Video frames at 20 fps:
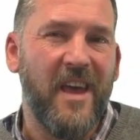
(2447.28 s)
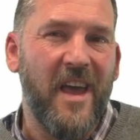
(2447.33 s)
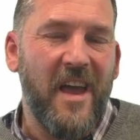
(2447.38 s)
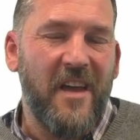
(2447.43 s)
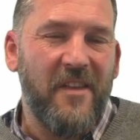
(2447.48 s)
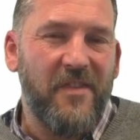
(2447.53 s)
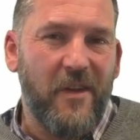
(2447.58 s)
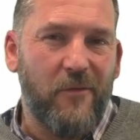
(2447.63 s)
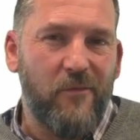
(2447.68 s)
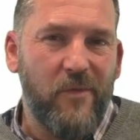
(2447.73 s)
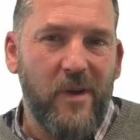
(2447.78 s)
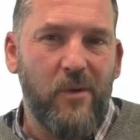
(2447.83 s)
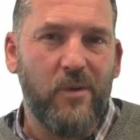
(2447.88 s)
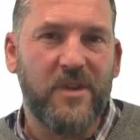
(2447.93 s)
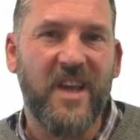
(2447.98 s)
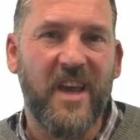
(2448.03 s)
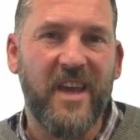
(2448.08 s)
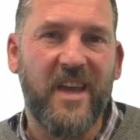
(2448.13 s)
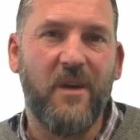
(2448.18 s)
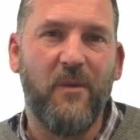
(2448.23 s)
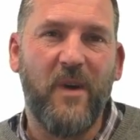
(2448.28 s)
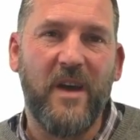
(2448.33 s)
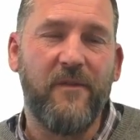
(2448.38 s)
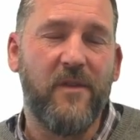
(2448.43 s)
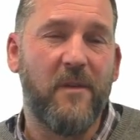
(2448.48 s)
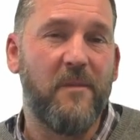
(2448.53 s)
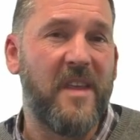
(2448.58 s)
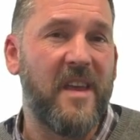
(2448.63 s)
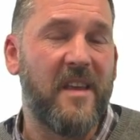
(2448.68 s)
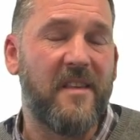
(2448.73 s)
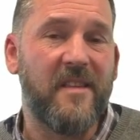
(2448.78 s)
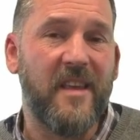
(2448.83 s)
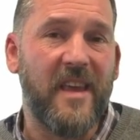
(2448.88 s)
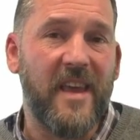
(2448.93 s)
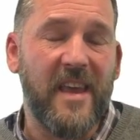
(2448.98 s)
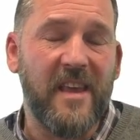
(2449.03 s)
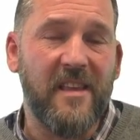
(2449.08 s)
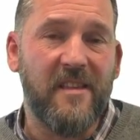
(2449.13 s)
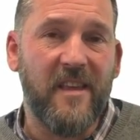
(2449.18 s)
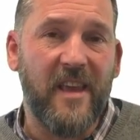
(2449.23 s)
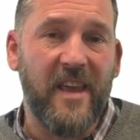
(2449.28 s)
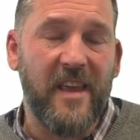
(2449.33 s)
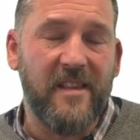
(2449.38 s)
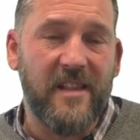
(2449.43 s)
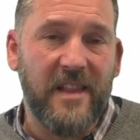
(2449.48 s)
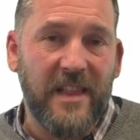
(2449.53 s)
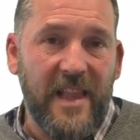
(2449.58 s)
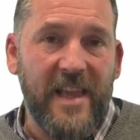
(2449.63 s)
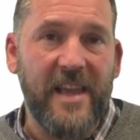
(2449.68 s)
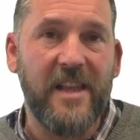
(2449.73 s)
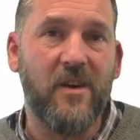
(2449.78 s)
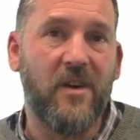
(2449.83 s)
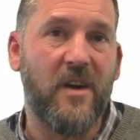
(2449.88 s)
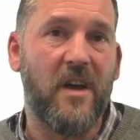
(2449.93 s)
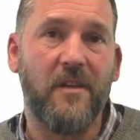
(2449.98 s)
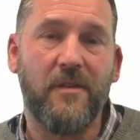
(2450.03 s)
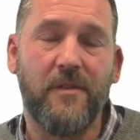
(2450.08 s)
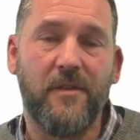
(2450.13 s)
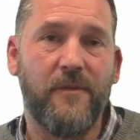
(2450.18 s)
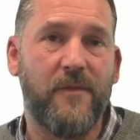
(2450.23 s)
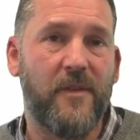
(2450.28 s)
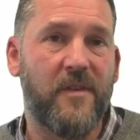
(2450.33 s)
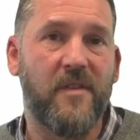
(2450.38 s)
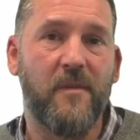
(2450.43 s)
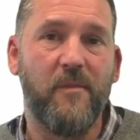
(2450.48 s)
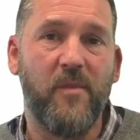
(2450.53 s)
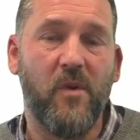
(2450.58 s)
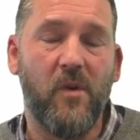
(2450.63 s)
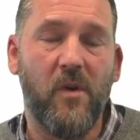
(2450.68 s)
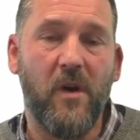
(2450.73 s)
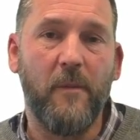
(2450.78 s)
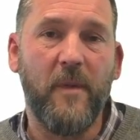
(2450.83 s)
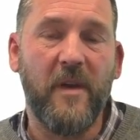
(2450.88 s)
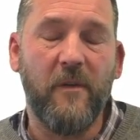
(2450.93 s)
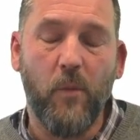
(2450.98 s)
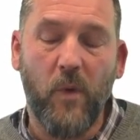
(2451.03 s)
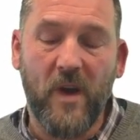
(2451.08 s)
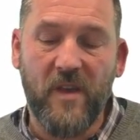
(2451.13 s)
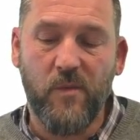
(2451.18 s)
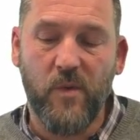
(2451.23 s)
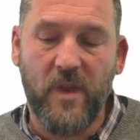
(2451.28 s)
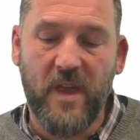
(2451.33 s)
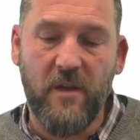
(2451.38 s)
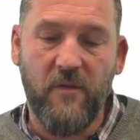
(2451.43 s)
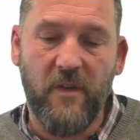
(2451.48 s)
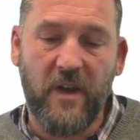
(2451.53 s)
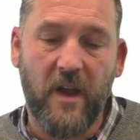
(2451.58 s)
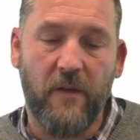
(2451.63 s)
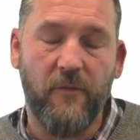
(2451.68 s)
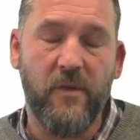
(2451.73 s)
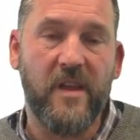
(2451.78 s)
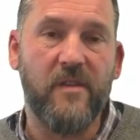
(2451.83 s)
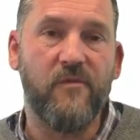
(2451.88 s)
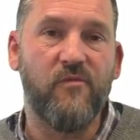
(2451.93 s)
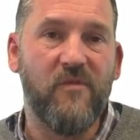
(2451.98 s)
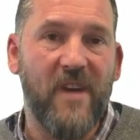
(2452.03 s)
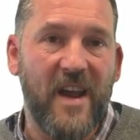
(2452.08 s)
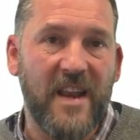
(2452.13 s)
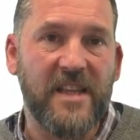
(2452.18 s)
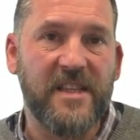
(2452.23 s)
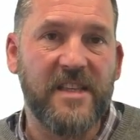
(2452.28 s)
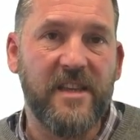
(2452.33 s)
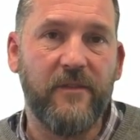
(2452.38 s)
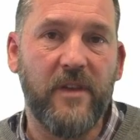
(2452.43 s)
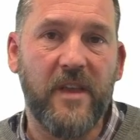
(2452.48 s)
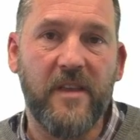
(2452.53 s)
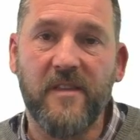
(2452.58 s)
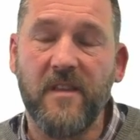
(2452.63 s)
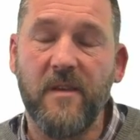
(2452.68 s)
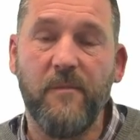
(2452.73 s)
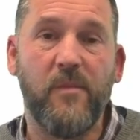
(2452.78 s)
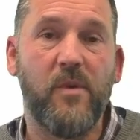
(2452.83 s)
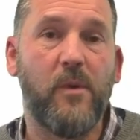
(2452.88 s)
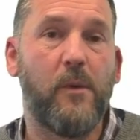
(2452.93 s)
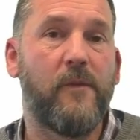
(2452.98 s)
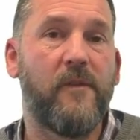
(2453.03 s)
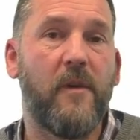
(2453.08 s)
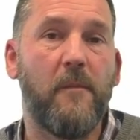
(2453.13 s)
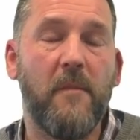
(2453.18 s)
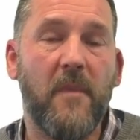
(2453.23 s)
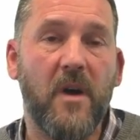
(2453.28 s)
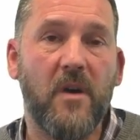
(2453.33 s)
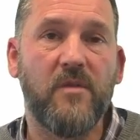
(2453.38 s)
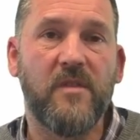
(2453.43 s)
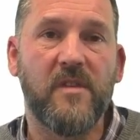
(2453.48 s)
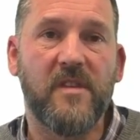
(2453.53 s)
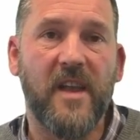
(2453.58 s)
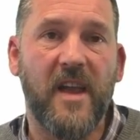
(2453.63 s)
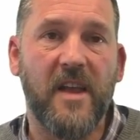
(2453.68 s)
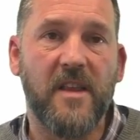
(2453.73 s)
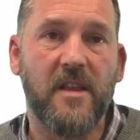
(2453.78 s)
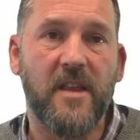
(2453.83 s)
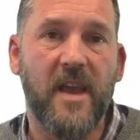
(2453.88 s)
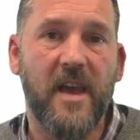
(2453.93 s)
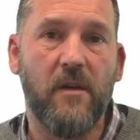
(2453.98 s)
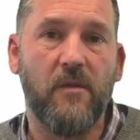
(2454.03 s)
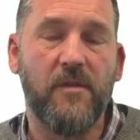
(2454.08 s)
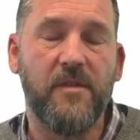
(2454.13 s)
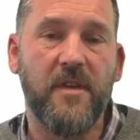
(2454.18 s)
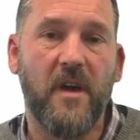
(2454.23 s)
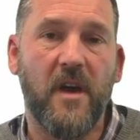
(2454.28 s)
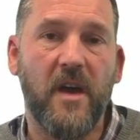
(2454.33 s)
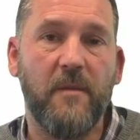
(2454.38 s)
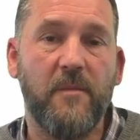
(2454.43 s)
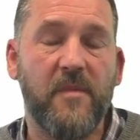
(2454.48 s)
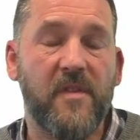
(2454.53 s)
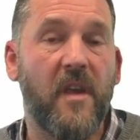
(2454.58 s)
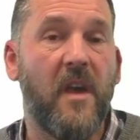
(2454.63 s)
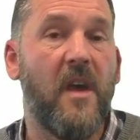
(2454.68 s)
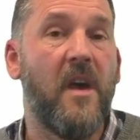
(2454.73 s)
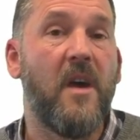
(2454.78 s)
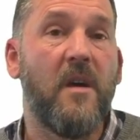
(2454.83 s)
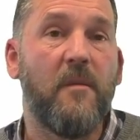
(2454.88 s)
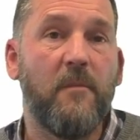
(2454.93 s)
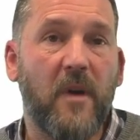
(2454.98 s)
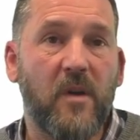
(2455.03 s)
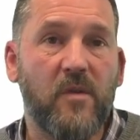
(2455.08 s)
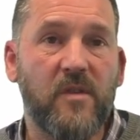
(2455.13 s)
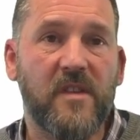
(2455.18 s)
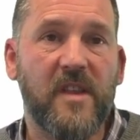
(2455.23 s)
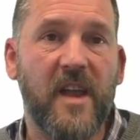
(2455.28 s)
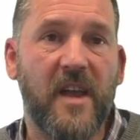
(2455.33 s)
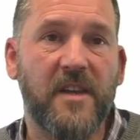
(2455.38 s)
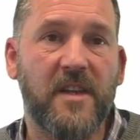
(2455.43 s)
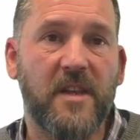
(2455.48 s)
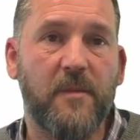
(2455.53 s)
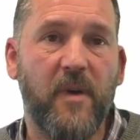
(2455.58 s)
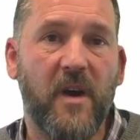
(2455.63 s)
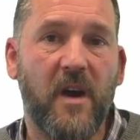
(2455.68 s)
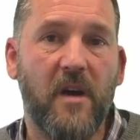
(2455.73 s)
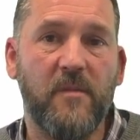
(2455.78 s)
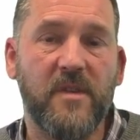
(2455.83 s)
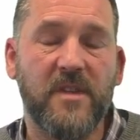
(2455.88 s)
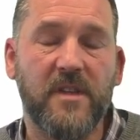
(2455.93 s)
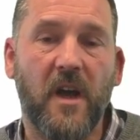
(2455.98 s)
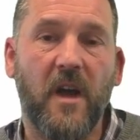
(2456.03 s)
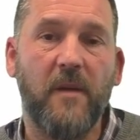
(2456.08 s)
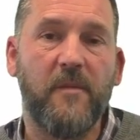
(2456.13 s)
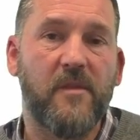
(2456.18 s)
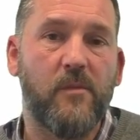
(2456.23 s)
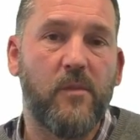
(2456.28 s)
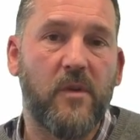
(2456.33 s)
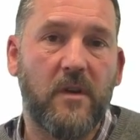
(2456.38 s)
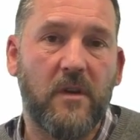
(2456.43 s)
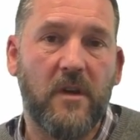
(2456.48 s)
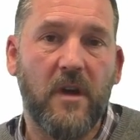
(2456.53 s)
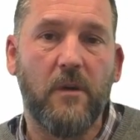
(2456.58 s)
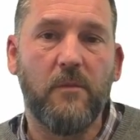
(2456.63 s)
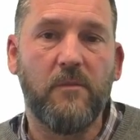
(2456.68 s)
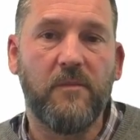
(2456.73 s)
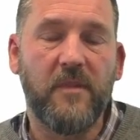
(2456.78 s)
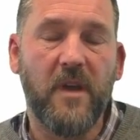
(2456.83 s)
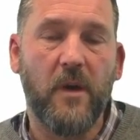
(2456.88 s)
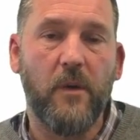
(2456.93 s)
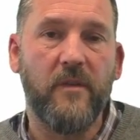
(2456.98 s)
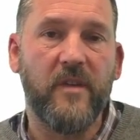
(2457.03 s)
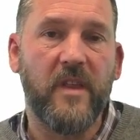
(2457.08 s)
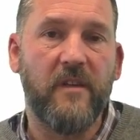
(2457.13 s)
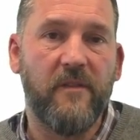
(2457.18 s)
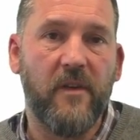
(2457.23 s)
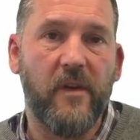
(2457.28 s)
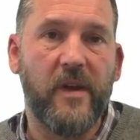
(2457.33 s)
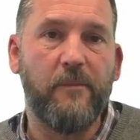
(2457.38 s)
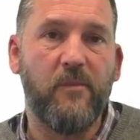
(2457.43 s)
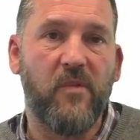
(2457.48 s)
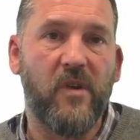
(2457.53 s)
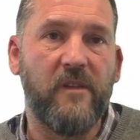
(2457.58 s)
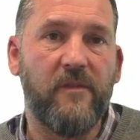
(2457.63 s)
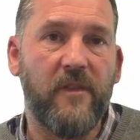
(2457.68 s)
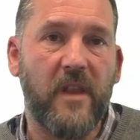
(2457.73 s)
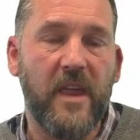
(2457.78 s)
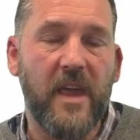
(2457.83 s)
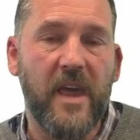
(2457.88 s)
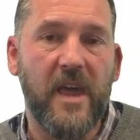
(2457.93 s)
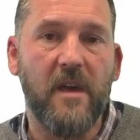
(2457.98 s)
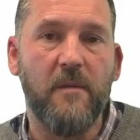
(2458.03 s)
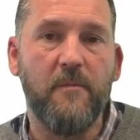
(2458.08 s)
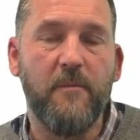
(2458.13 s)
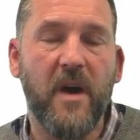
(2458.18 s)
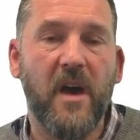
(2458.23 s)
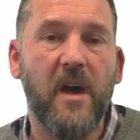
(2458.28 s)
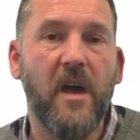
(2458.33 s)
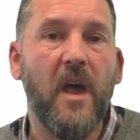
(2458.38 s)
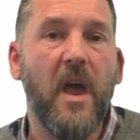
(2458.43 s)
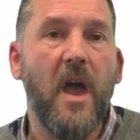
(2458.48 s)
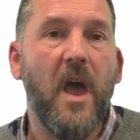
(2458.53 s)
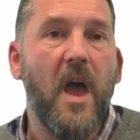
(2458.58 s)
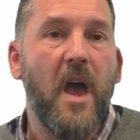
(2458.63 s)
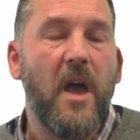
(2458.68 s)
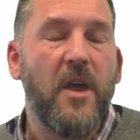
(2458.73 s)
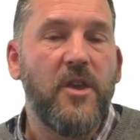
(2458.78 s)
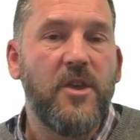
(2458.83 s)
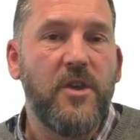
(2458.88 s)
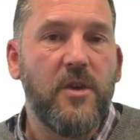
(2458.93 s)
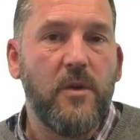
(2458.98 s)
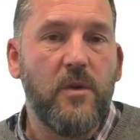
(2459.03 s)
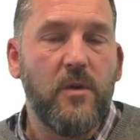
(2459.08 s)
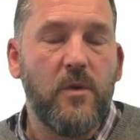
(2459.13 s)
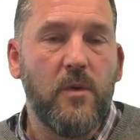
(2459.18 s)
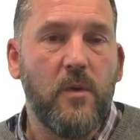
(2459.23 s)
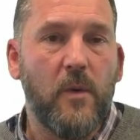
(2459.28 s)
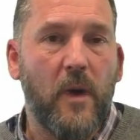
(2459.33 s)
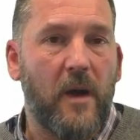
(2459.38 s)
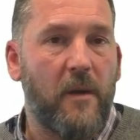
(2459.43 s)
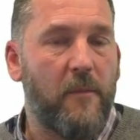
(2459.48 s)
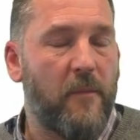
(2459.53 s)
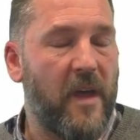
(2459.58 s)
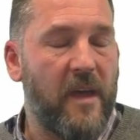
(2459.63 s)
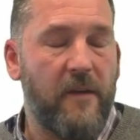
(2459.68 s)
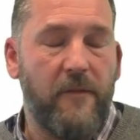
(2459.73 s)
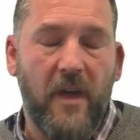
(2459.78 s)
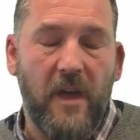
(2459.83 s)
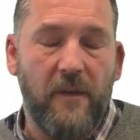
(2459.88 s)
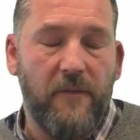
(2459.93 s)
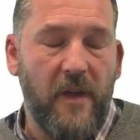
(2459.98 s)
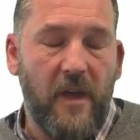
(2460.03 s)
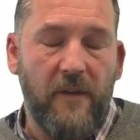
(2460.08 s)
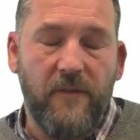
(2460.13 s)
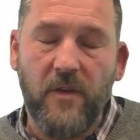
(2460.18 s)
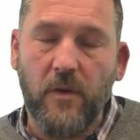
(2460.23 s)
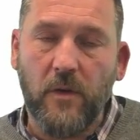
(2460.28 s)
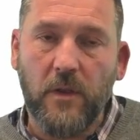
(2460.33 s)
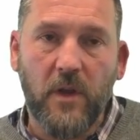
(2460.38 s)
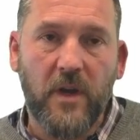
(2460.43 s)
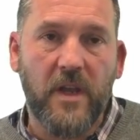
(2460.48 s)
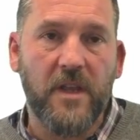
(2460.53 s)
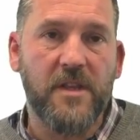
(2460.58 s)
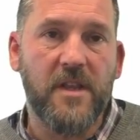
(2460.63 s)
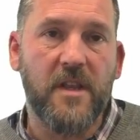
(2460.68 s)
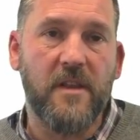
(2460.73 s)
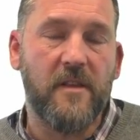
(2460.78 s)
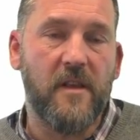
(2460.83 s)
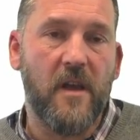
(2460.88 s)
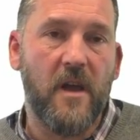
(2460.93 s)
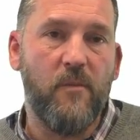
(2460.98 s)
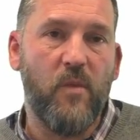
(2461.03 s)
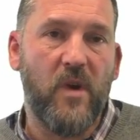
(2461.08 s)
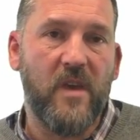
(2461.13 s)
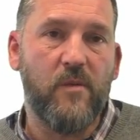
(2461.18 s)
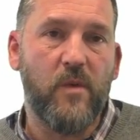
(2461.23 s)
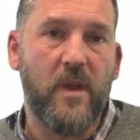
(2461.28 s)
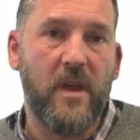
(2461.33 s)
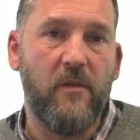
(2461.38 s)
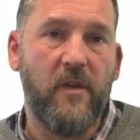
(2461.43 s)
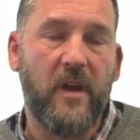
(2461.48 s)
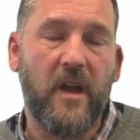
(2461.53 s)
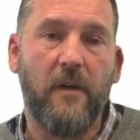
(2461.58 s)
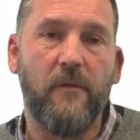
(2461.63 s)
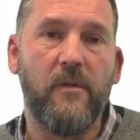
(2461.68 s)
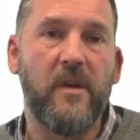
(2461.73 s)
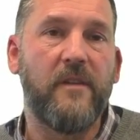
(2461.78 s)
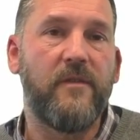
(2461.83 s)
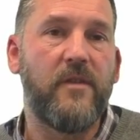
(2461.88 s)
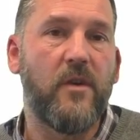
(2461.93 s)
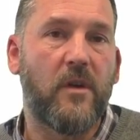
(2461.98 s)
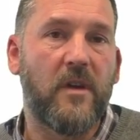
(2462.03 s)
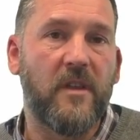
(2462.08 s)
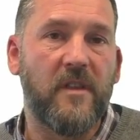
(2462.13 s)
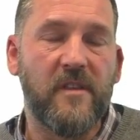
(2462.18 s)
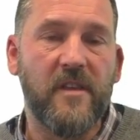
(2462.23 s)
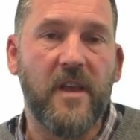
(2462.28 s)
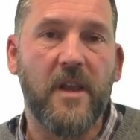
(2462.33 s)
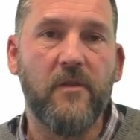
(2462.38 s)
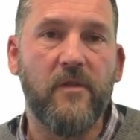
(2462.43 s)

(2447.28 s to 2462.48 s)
the real takeaway from this is lean on us for support. I mean, wastewater heat recovery is relatively simple for most standard house types, most standard apartment types, and we'll go over that very briefly here. But if you're looking to design wastewater heat recovery, if you're considering